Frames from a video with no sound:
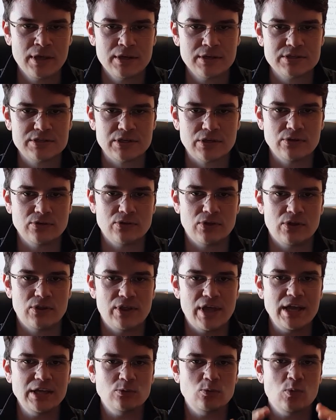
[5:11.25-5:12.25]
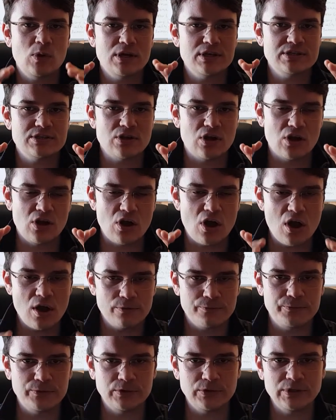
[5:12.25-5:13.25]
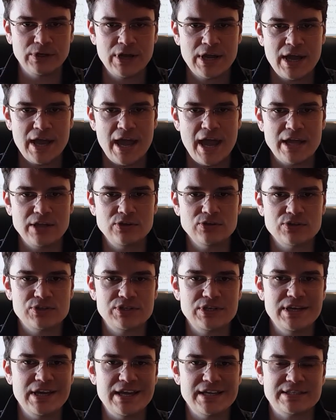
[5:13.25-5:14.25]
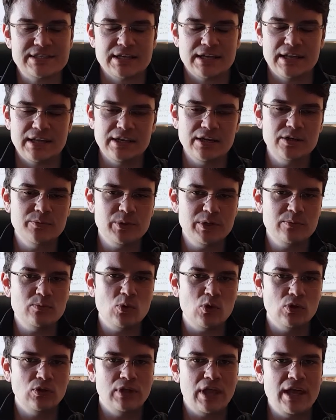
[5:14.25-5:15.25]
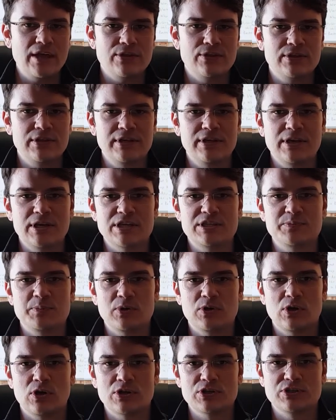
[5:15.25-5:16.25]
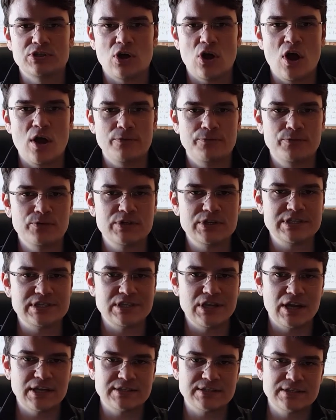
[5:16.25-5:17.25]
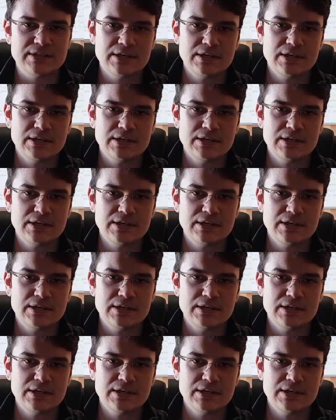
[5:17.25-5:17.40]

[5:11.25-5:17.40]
So that was our offer, and you'll see it's a little bit more lengthy. It's because the offer is not